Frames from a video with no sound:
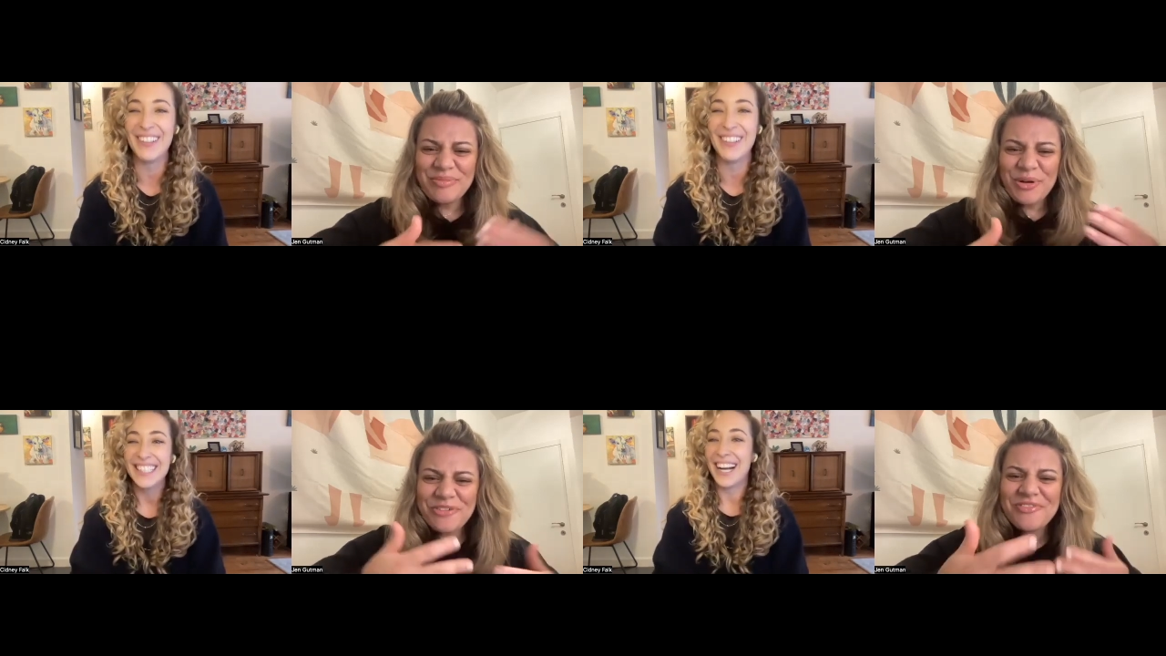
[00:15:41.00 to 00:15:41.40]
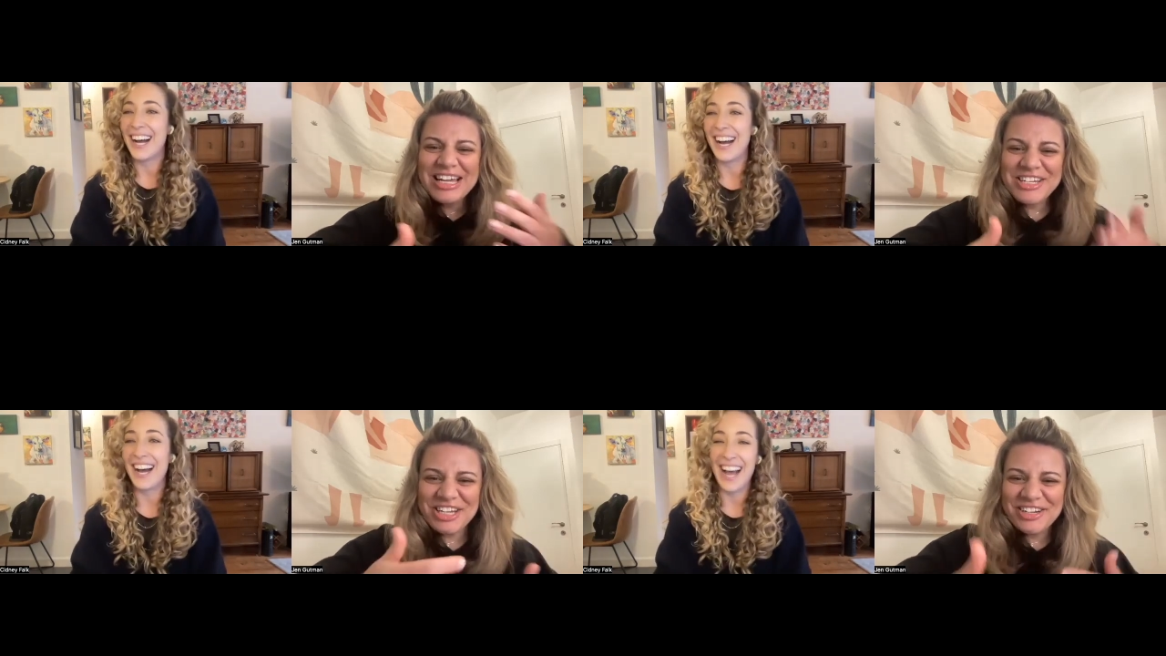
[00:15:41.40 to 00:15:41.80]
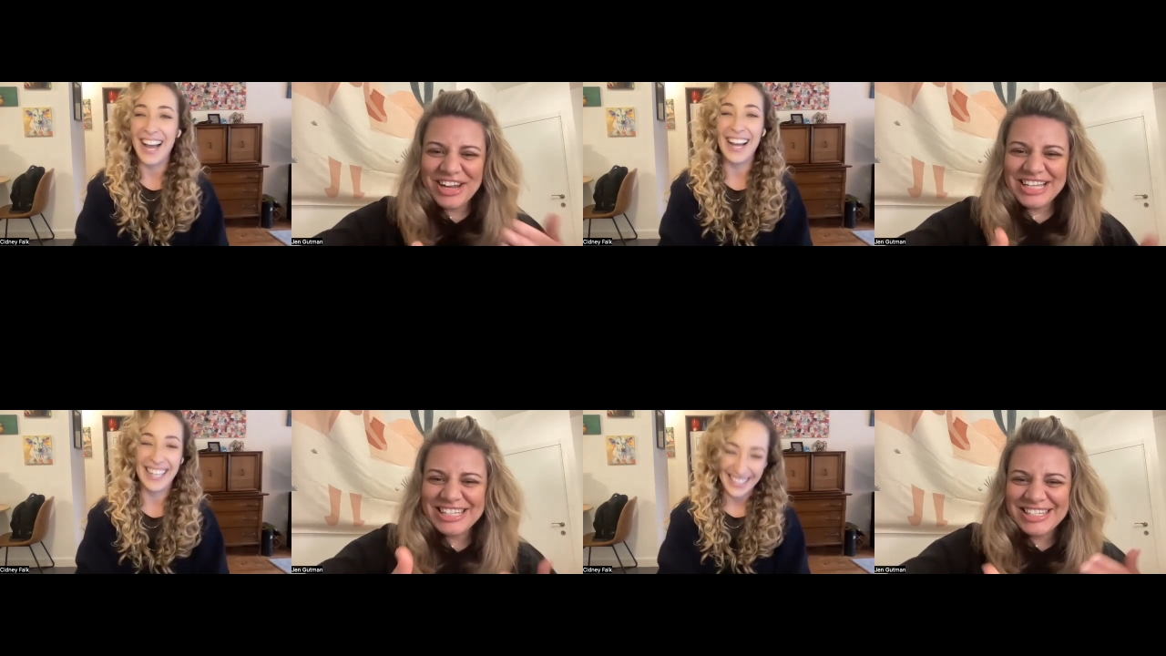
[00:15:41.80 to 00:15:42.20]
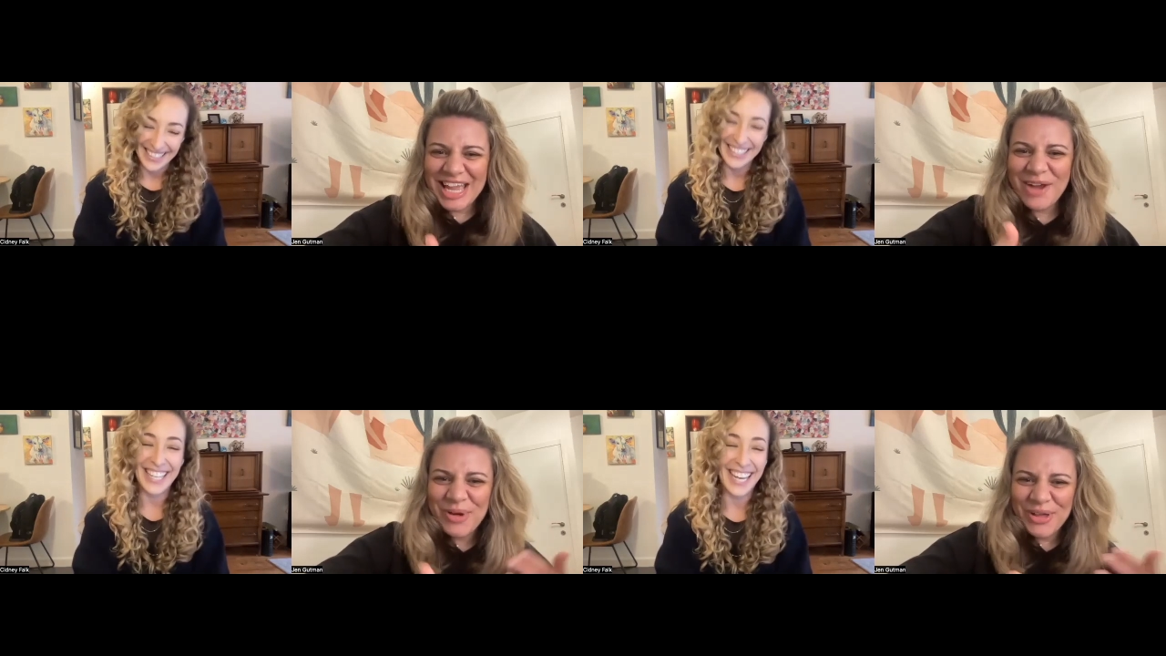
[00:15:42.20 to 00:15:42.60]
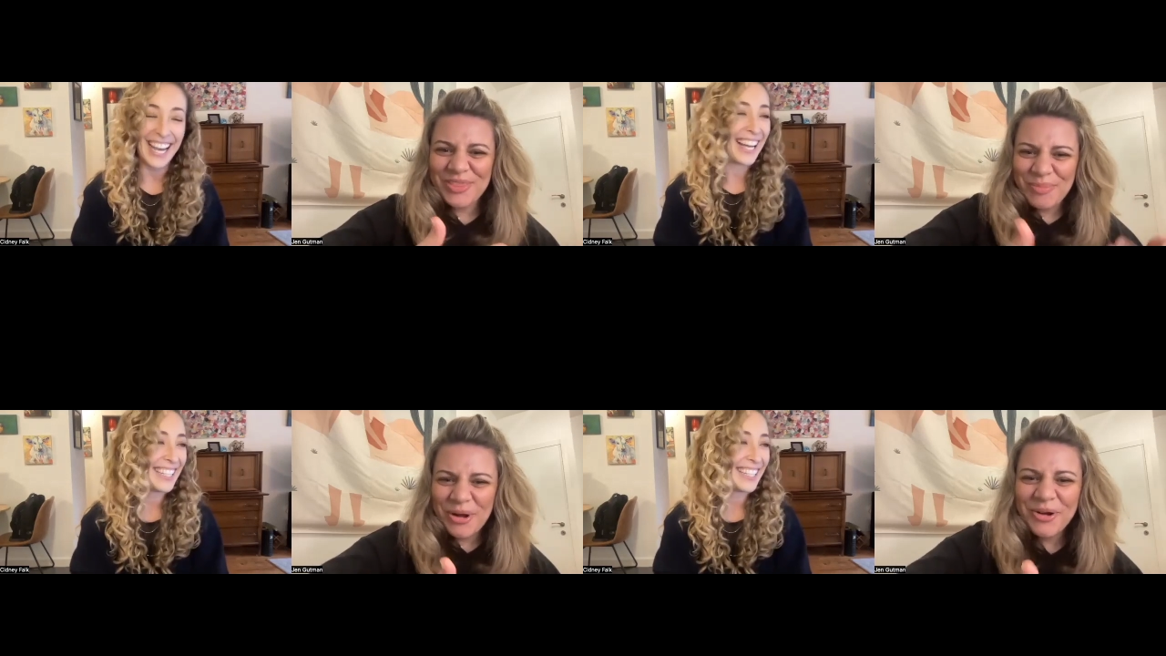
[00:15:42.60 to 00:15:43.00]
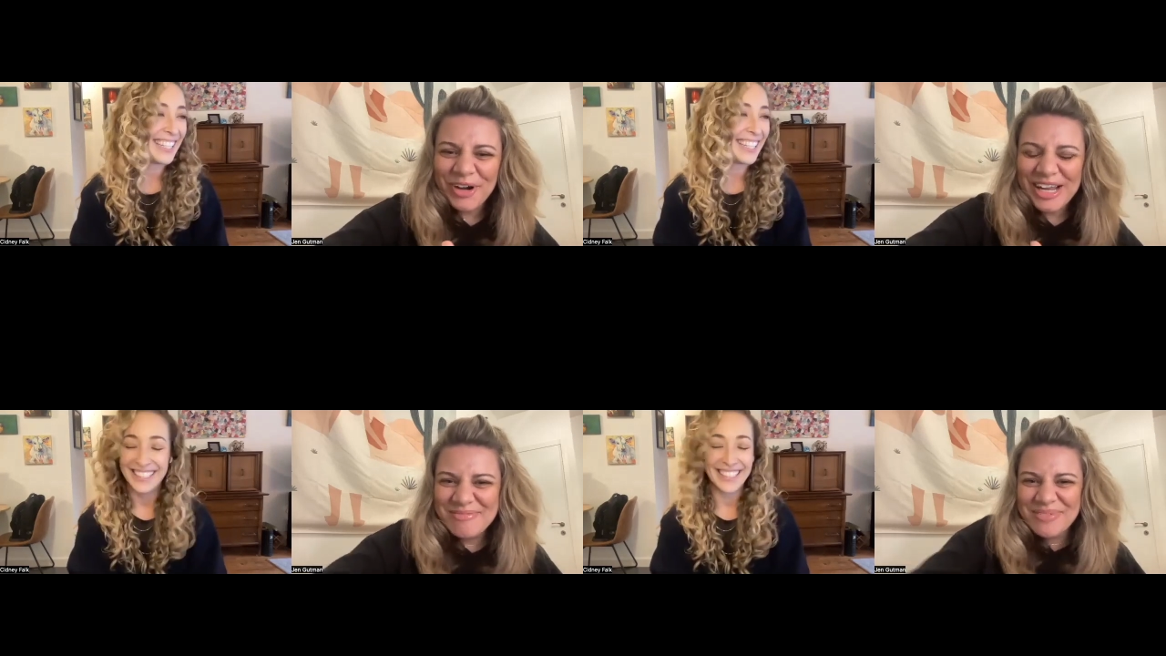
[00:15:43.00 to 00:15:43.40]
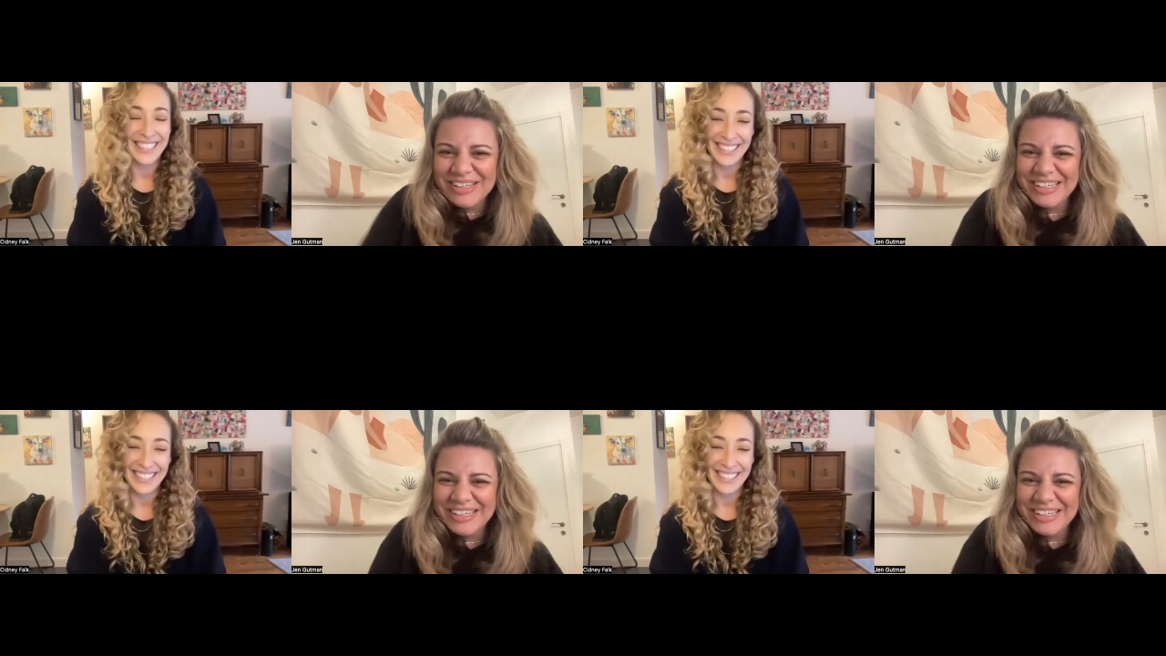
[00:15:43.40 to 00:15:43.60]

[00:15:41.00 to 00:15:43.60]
Speaker 1: the motivation, uh, right, to stay with yeah. the program.